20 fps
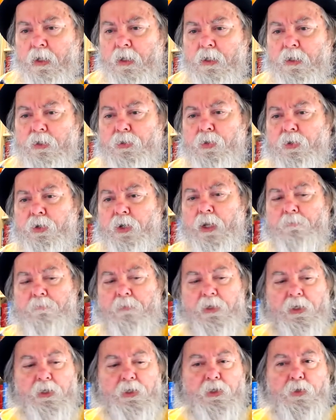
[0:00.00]
So again,
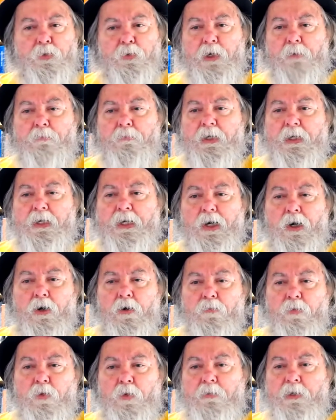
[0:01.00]
be extremely
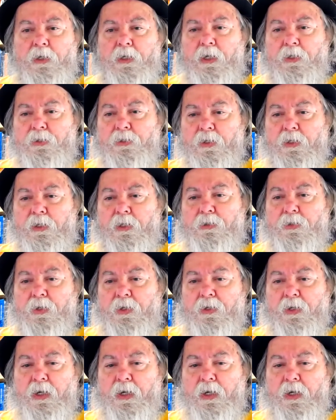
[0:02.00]
careful because it's